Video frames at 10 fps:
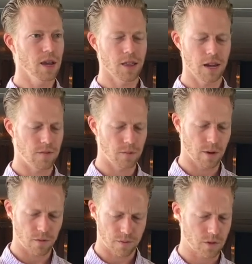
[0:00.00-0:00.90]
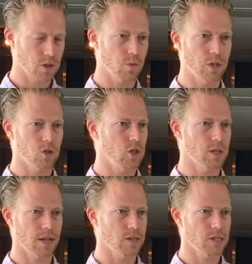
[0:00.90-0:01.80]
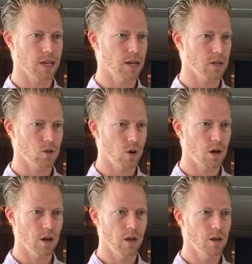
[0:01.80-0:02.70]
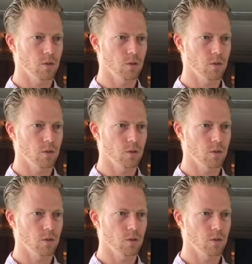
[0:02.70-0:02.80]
And then if for some reason she's not as excited as you are,